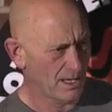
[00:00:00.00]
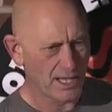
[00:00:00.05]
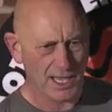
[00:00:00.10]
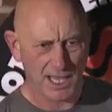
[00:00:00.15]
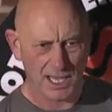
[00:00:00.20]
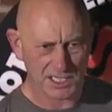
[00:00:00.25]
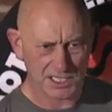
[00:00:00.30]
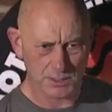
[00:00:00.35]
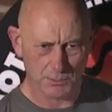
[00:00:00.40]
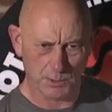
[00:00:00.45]
I
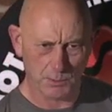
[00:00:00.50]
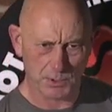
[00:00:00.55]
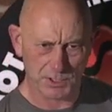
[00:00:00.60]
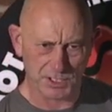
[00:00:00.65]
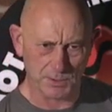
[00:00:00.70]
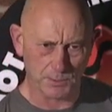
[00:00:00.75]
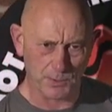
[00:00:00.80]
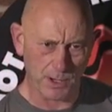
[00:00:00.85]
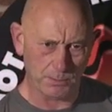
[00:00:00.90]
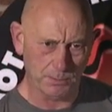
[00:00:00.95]
said, well, what's the
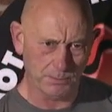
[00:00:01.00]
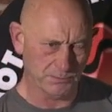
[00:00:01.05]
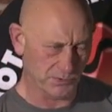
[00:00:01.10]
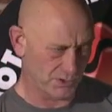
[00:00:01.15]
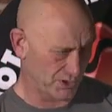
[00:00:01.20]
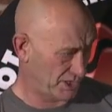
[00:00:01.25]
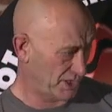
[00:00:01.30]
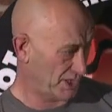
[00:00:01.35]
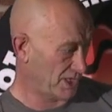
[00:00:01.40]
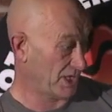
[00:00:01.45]
problem?
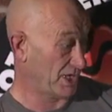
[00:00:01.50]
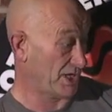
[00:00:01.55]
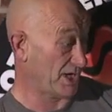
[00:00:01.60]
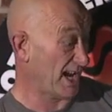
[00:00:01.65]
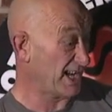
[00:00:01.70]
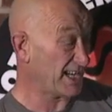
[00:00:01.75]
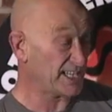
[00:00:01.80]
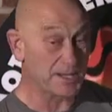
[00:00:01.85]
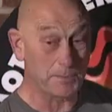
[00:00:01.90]
And, and it's